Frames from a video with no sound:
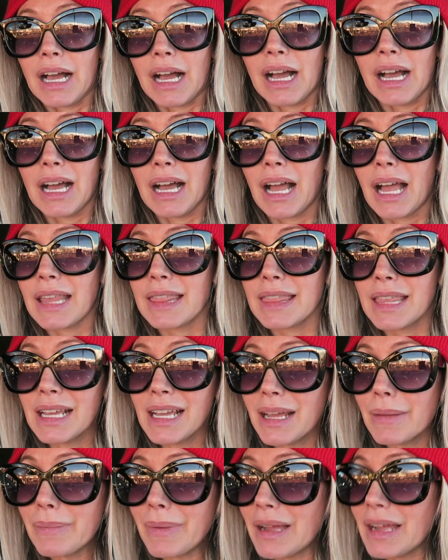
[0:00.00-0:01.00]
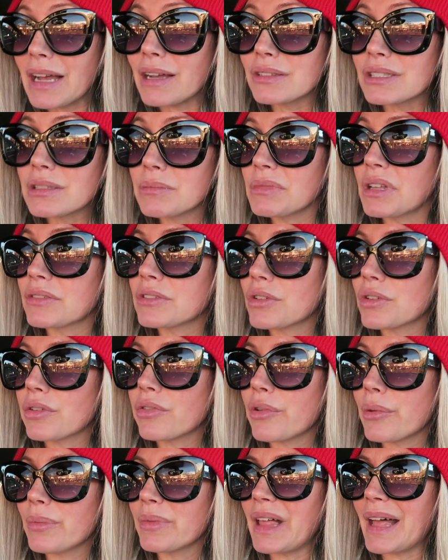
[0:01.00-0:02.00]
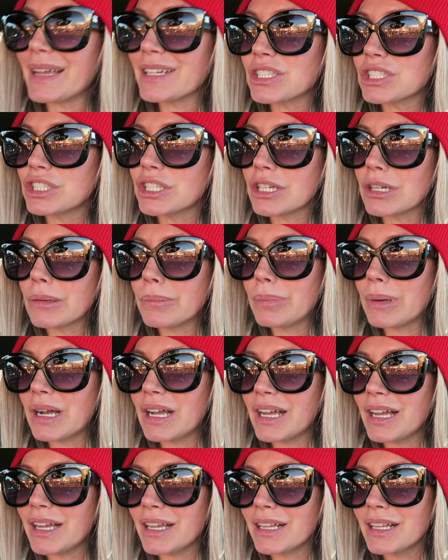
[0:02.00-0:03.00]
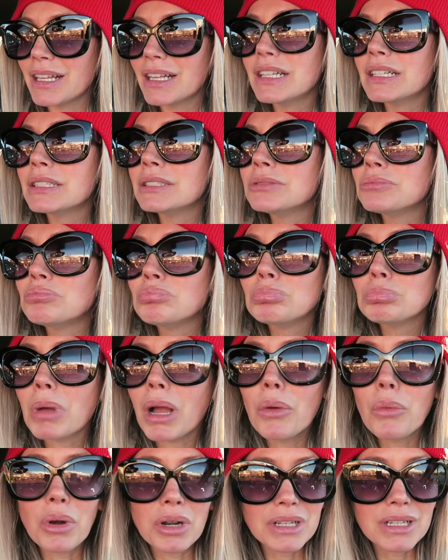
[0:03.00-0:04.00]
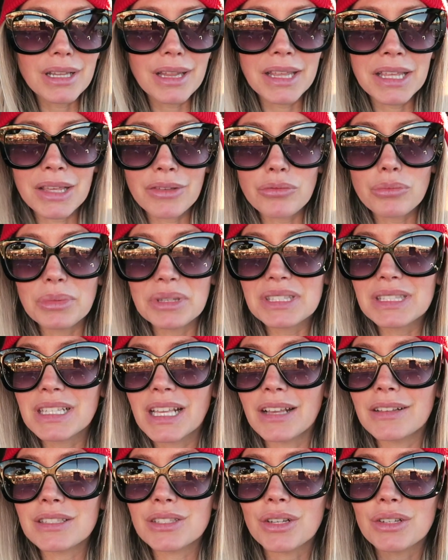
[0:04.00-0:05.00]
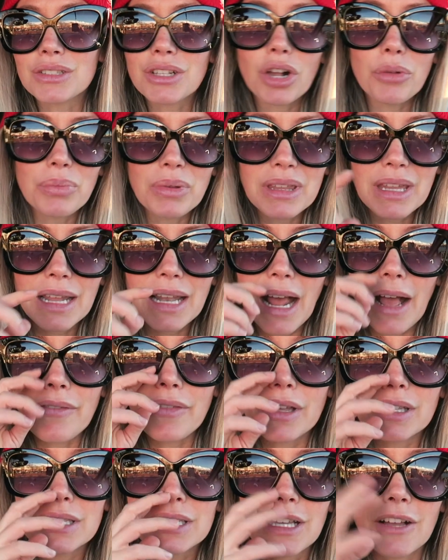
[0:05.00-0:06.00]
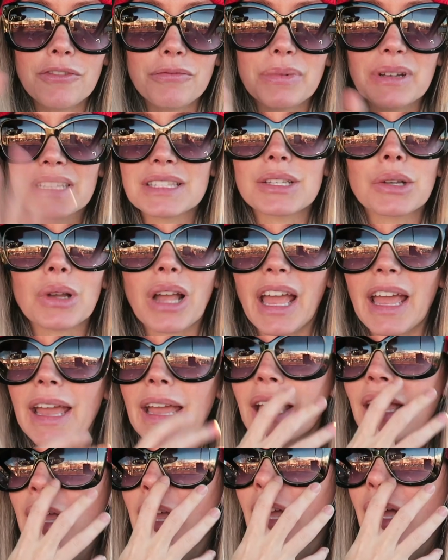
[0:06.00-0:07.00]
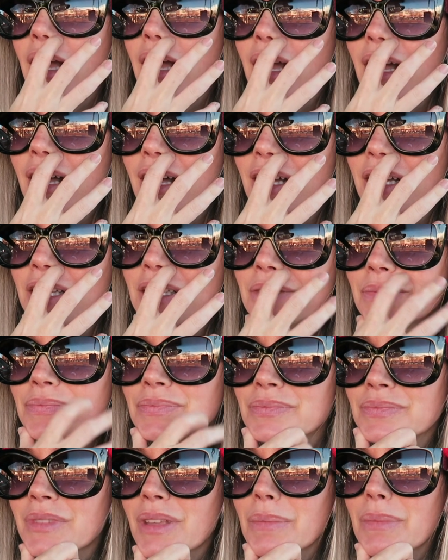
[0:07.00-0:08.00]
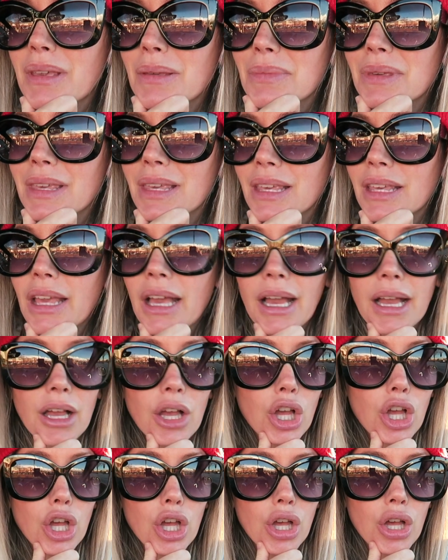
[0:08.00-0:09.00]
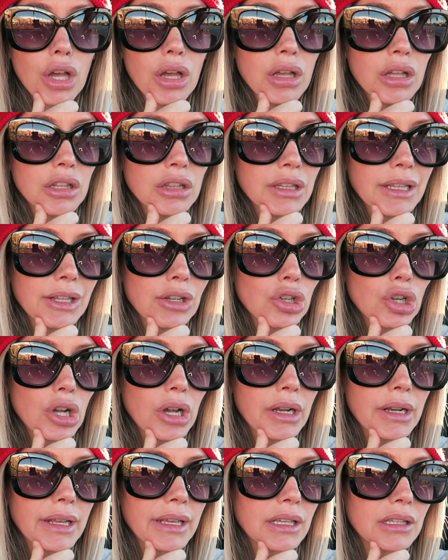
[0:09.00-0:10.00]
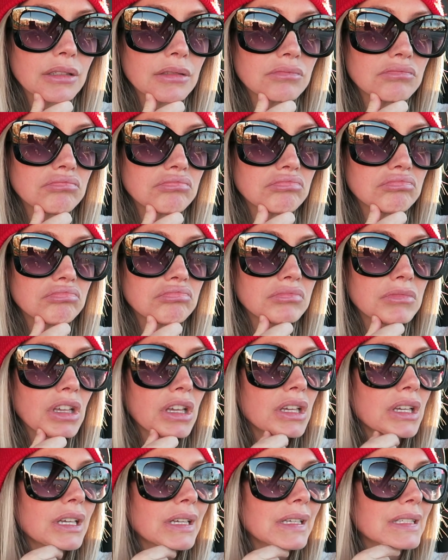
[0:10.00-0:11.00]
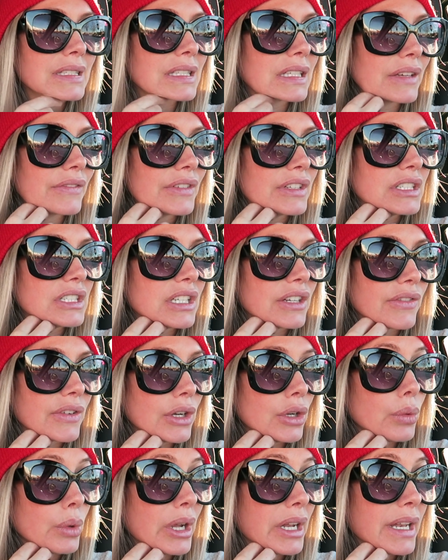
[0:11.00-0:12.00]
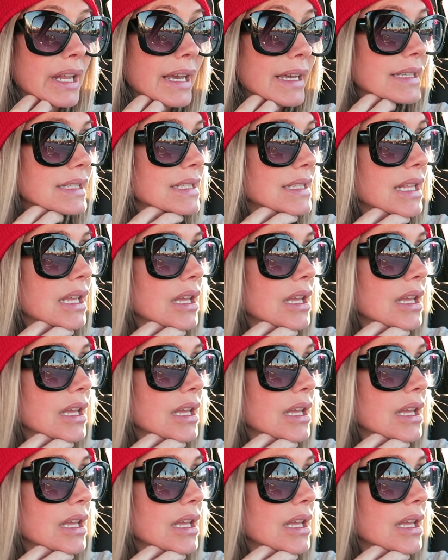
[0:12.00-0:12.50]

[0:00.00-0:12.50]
Uh, I think I might have some leftover from last year, but I wanted to like give them as gifts. So I was hoping they'd have that stuff, but it's okay. Uh, maybe uh, later on I can see if a different one has